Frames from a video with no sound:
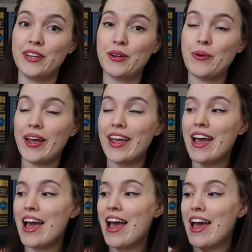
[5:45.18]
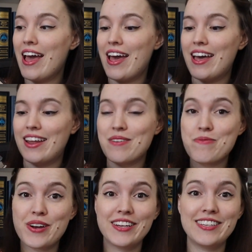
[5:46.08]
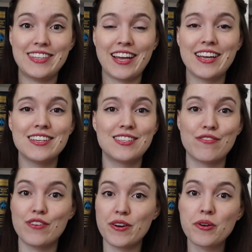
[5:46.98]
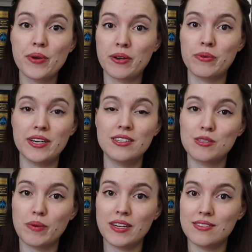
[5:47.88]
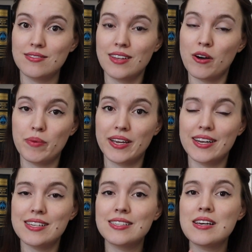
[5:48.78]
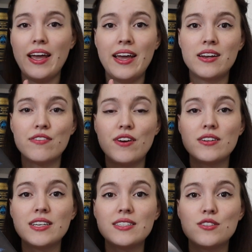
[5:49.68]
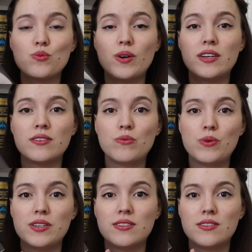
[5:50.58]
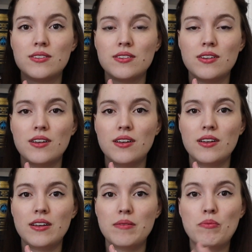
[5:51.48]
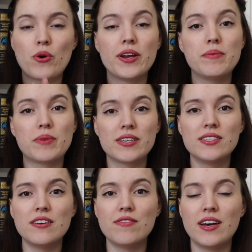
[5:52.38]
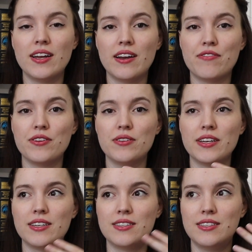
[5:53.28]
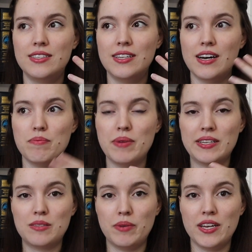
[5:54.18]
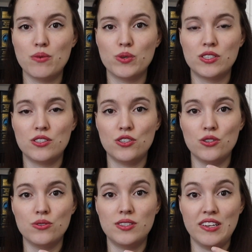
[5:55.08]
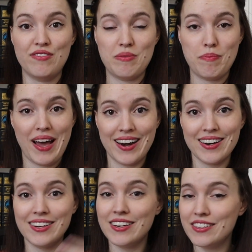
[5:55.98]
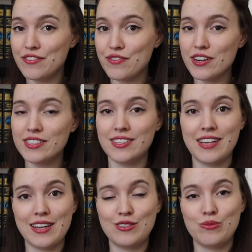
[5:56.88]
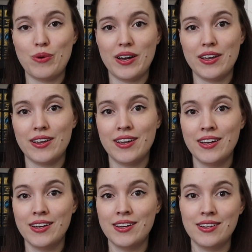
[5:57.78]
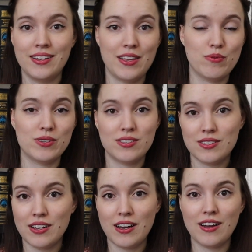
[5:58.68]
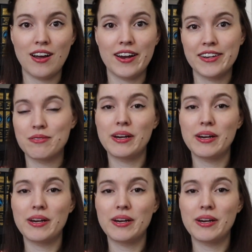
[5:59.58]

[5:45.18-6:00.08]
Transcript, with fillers: unique way and I really like it. It's a very quick read despite how big it is. And I felt like this one was more immersive and I feel like the mixed media was used even better than in the first and that's why it was a higher